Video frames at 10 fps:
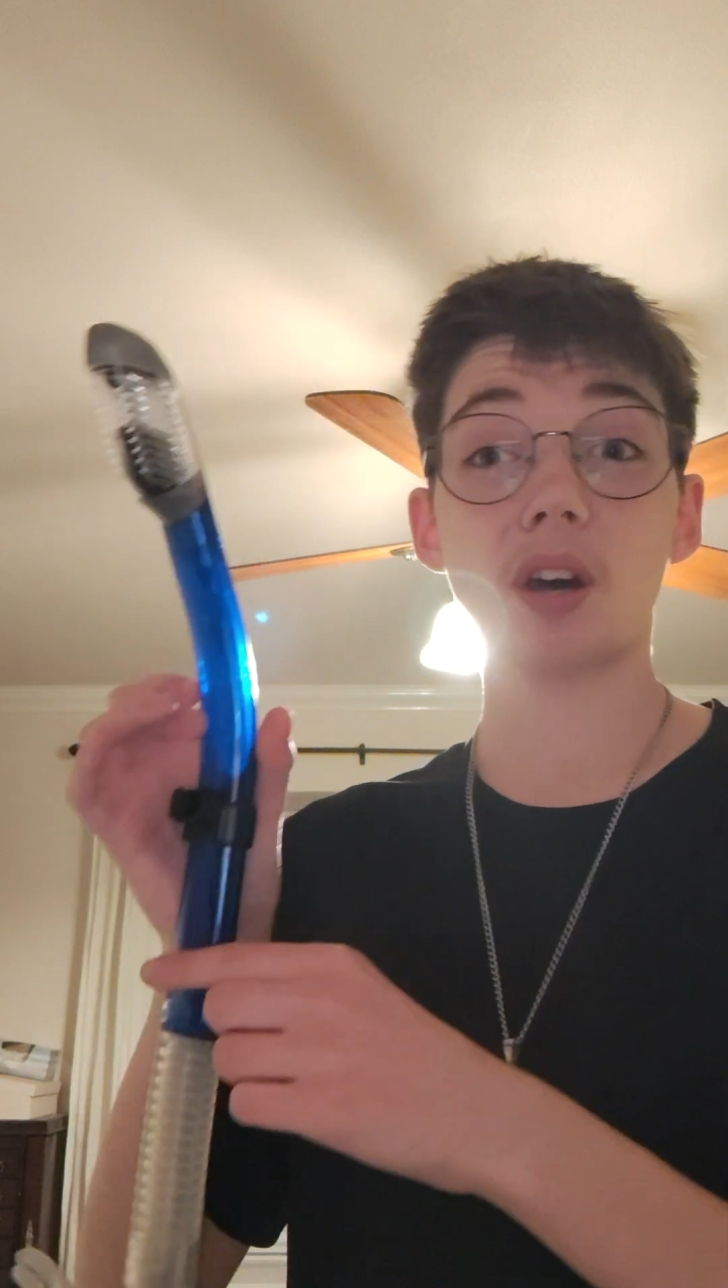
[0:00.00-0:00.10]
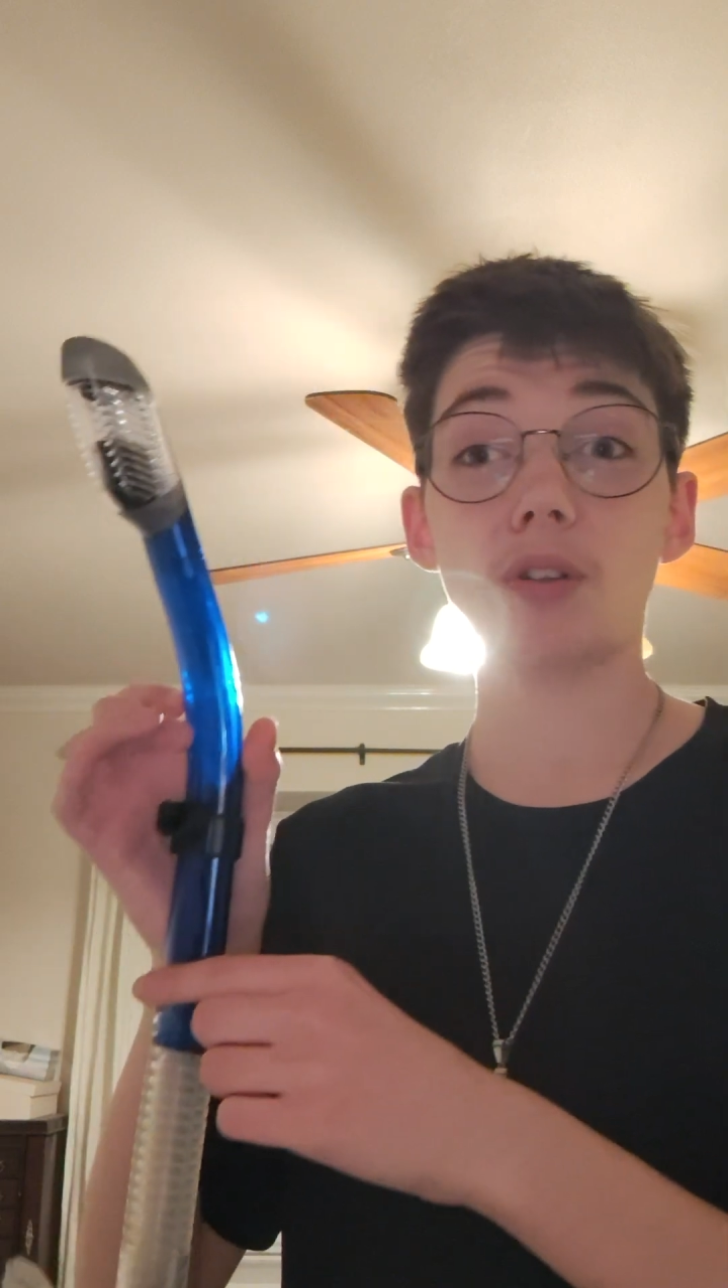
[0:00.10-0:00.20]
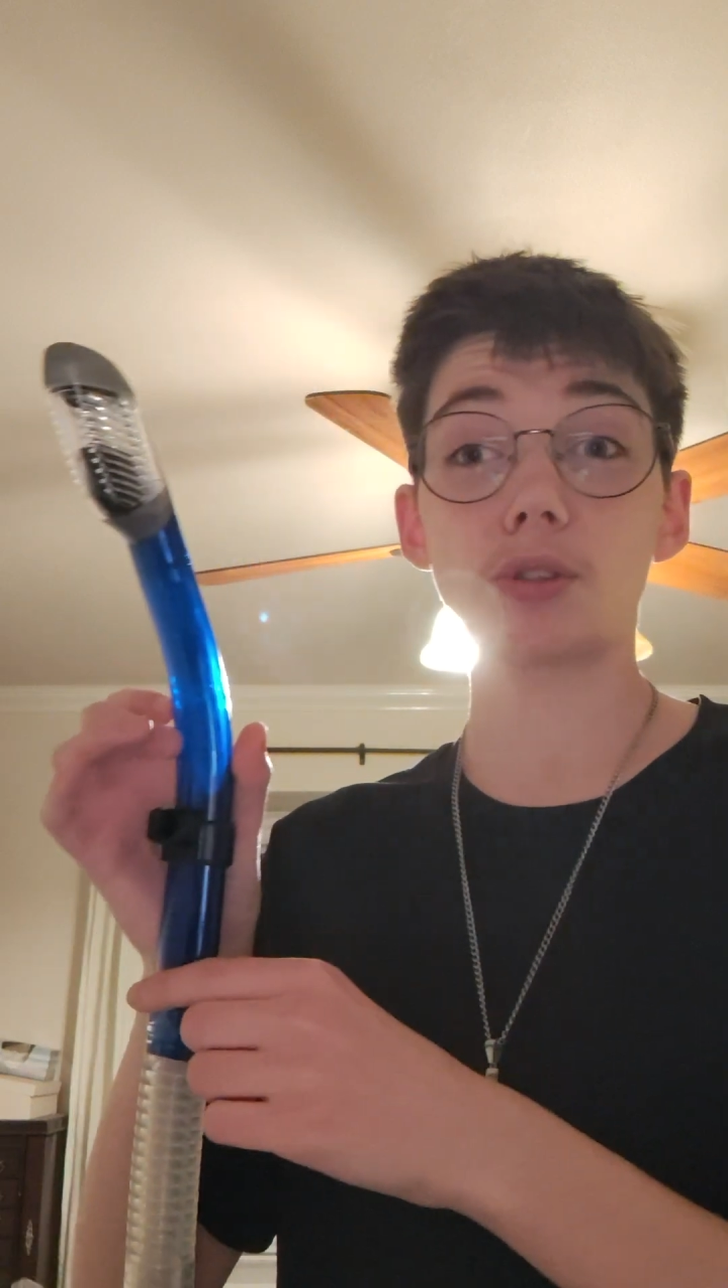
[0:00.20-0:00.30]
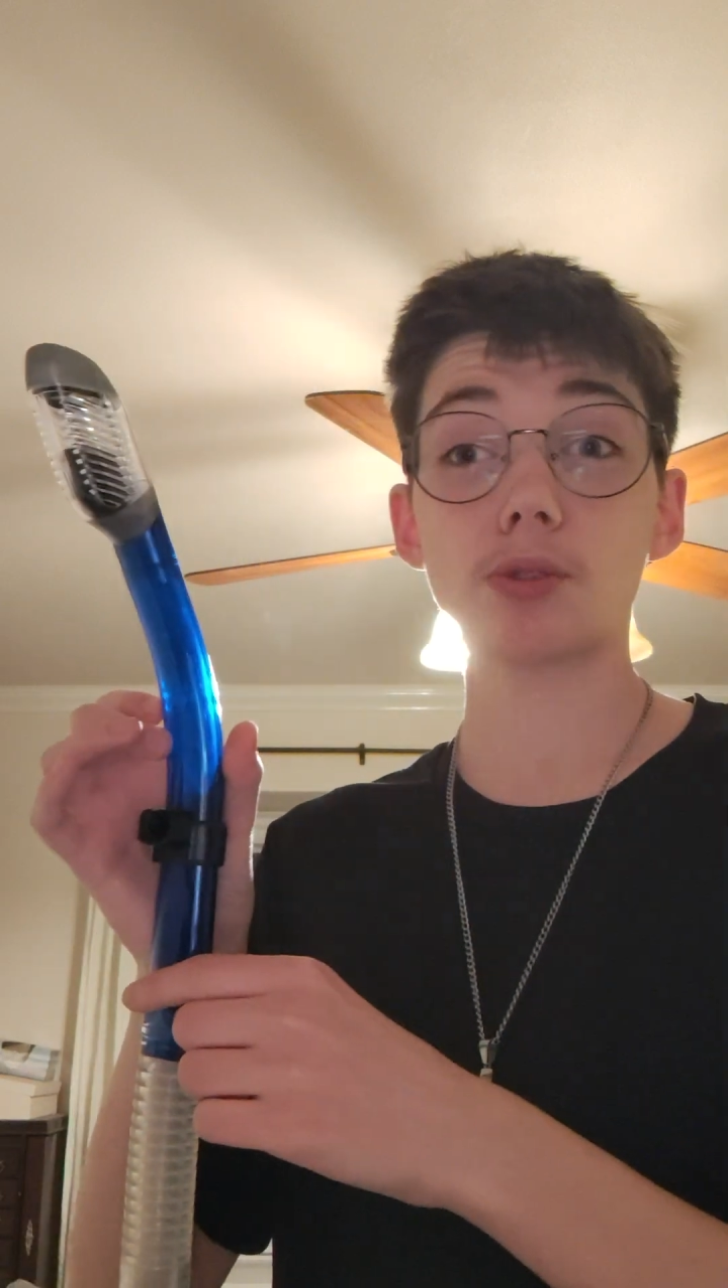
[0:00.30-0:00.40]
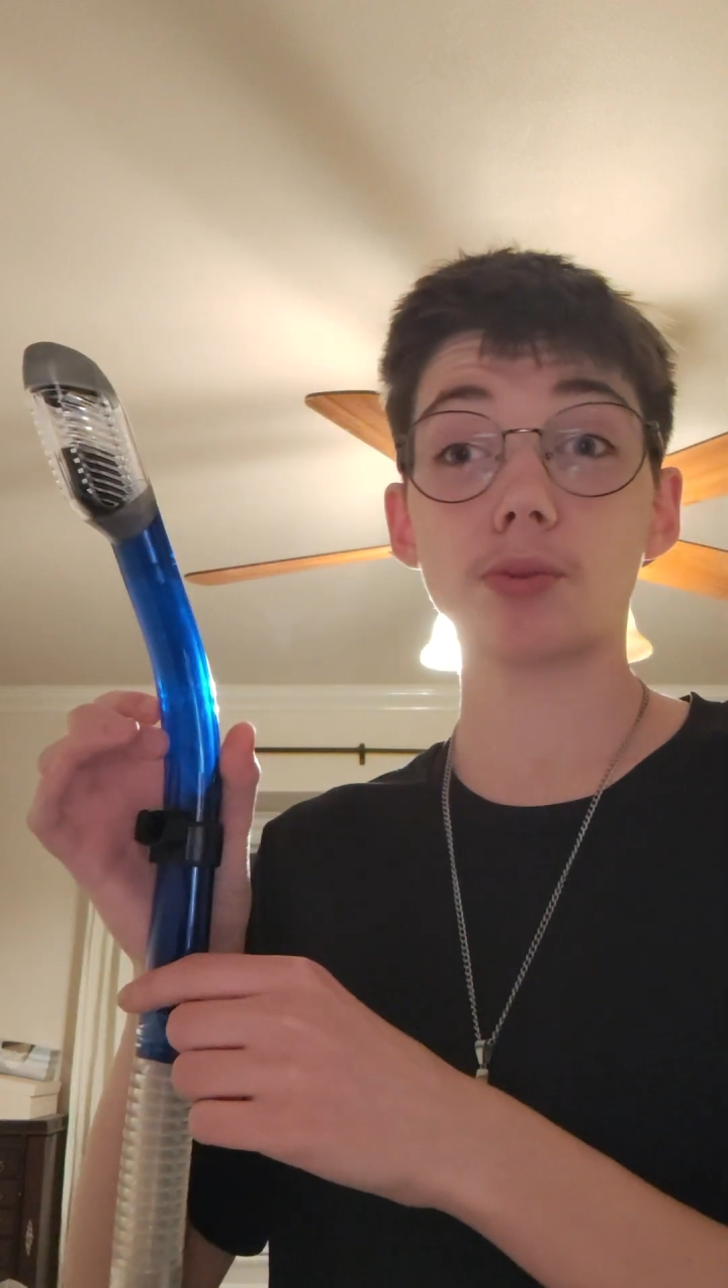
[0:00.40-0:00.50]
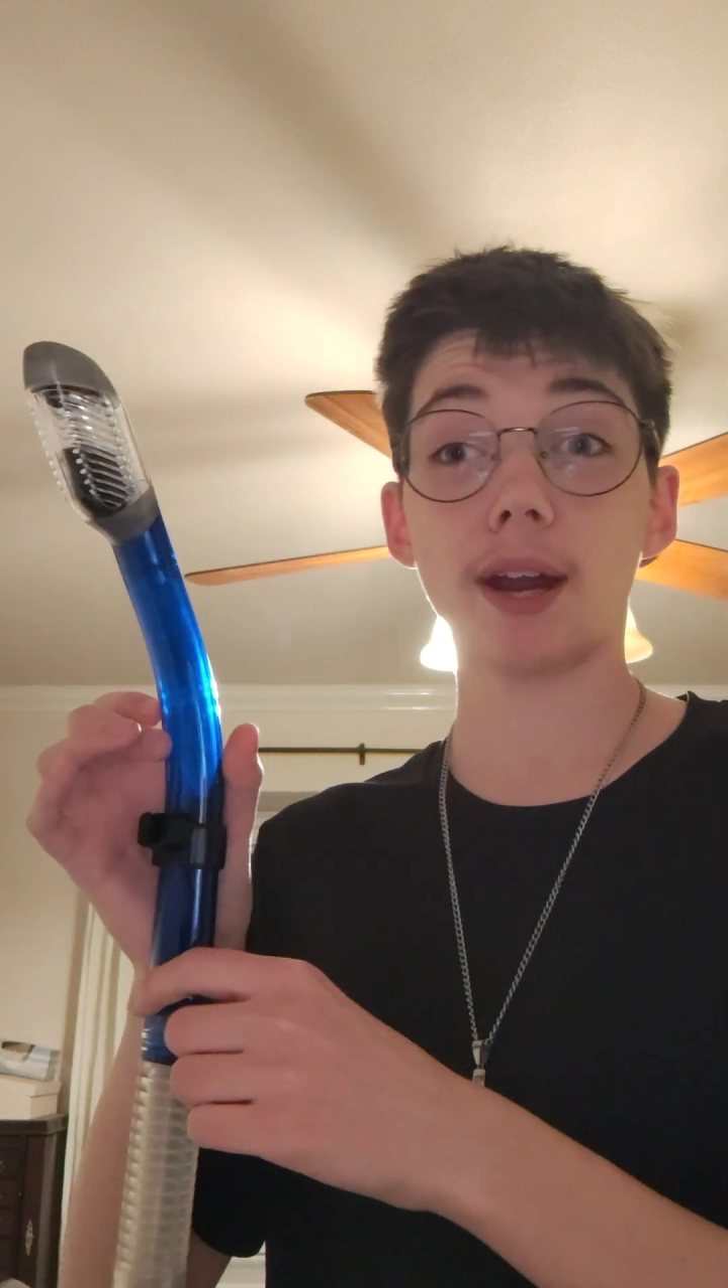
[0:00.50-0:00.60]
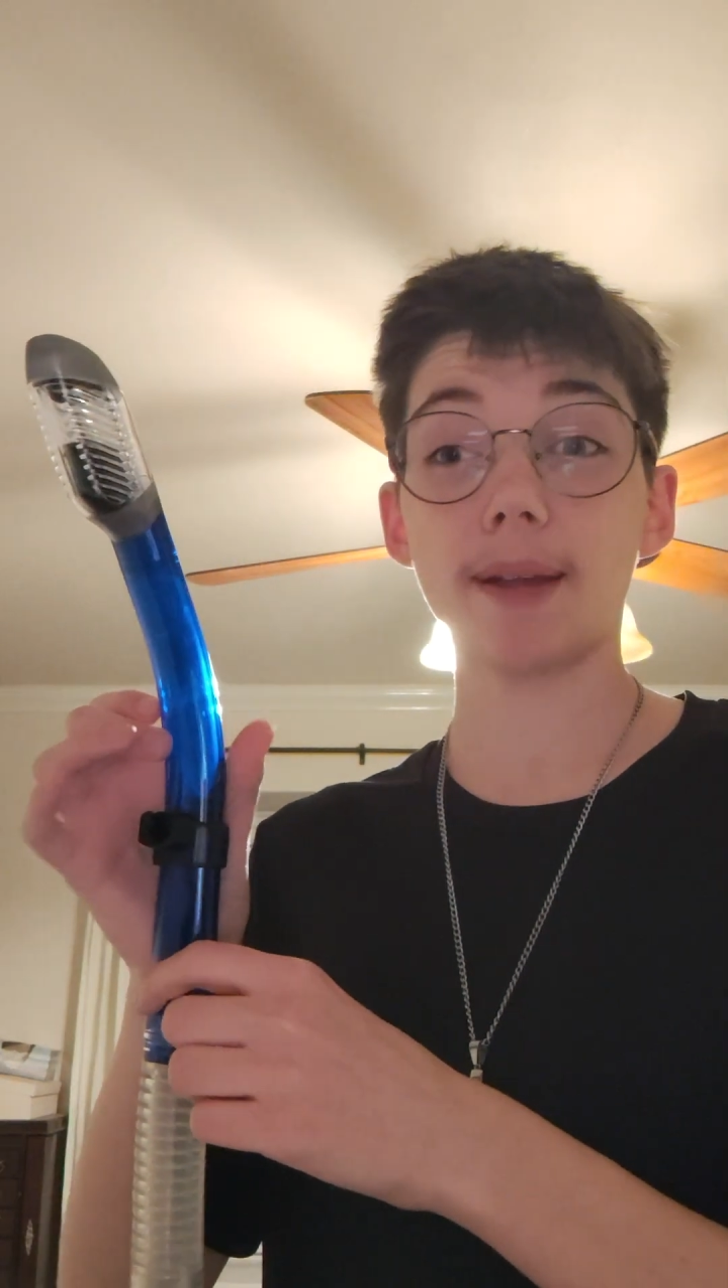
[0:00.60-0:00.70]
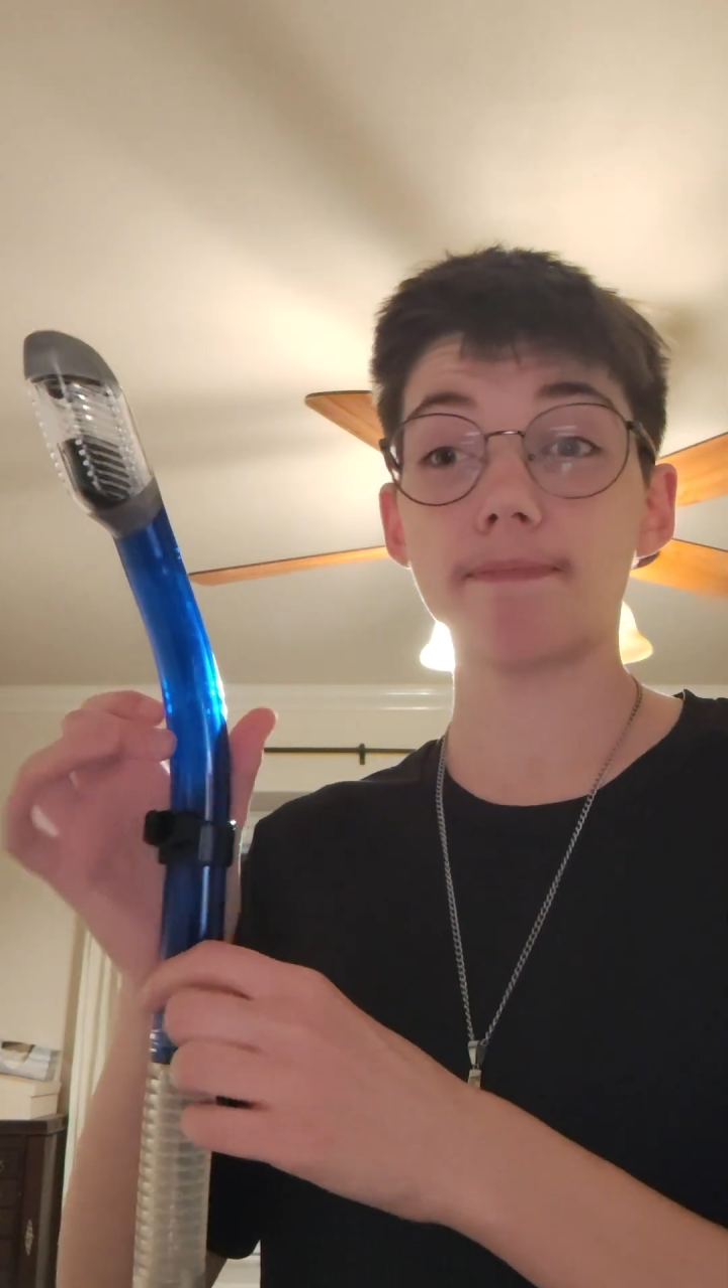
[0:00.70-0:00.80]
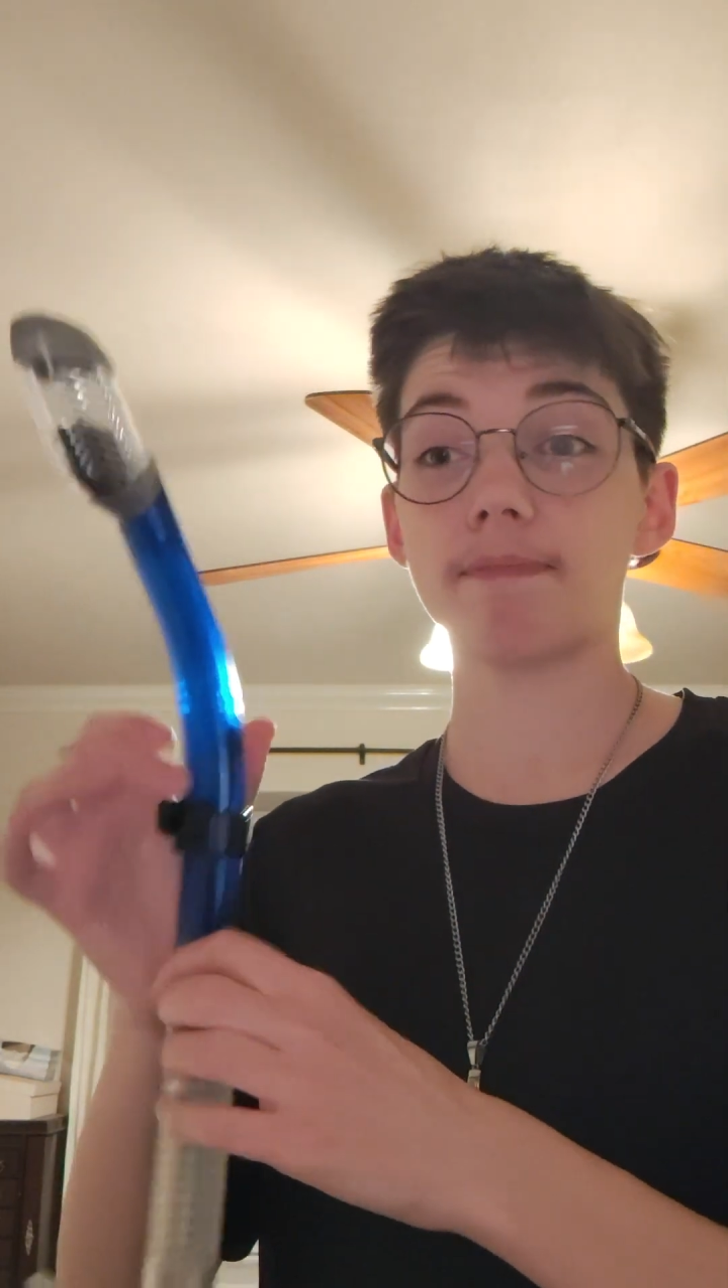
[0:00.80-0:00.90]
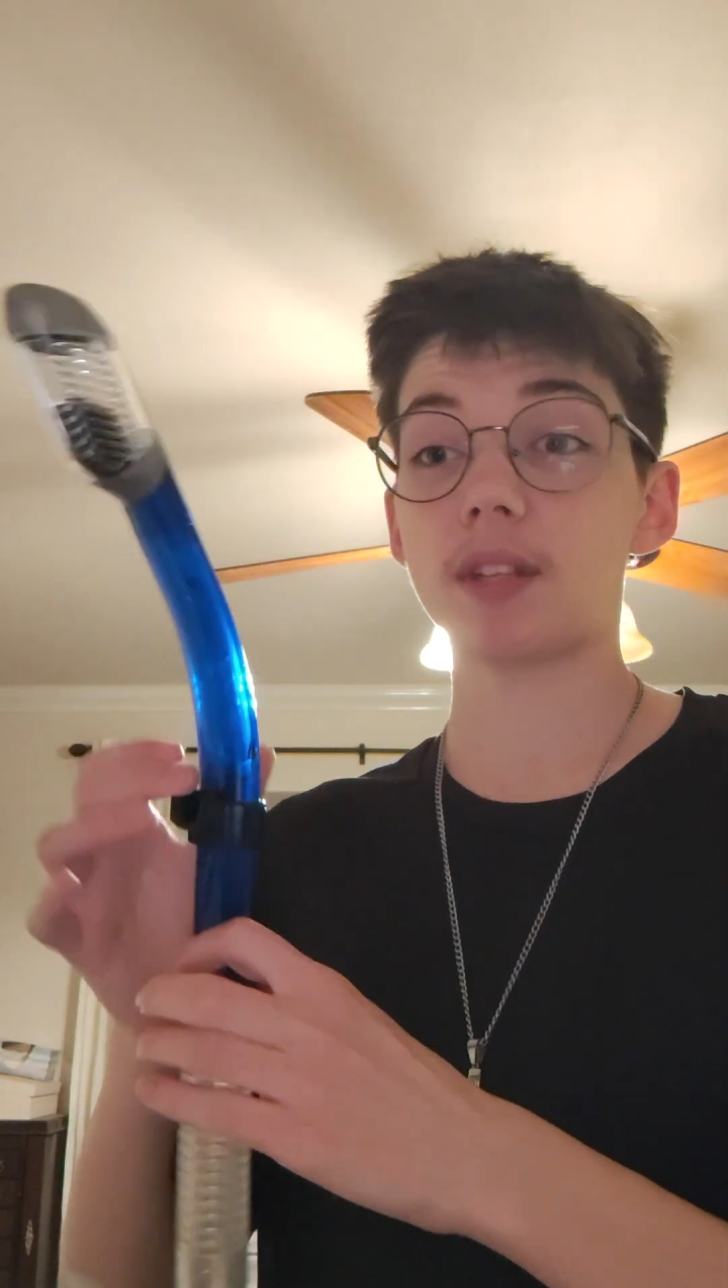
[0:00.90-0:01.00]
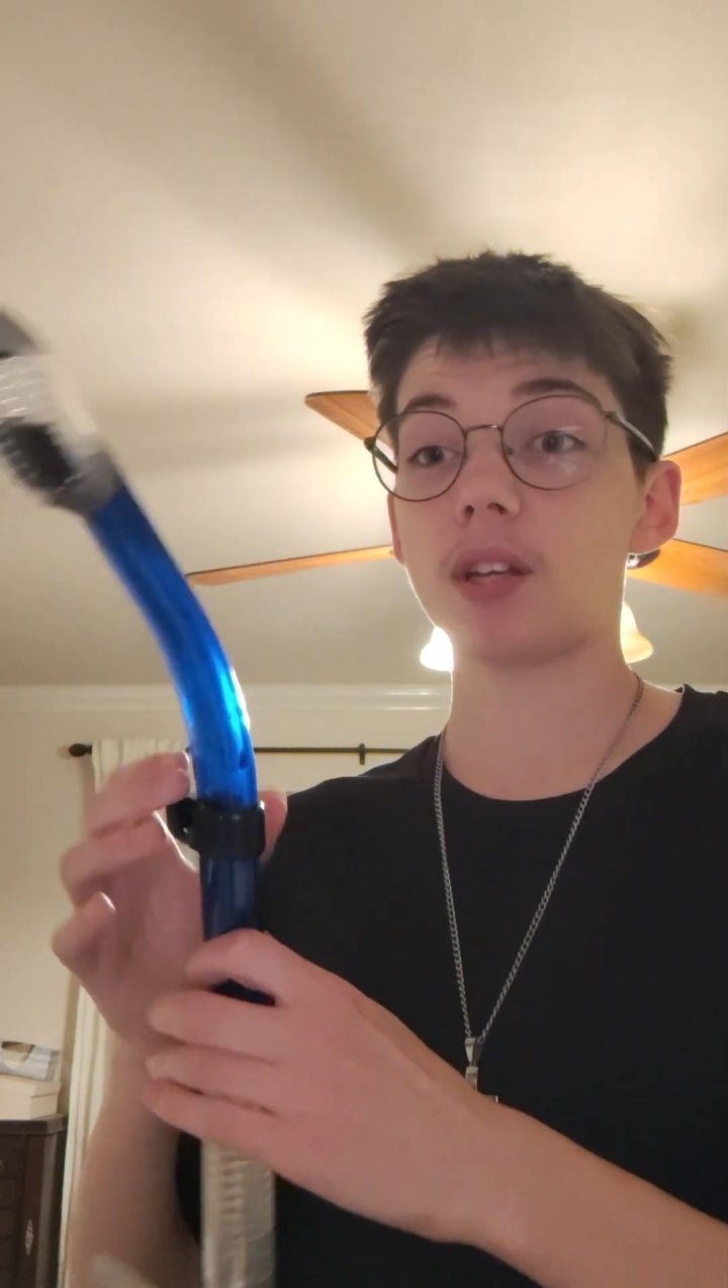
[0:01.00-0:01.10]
right?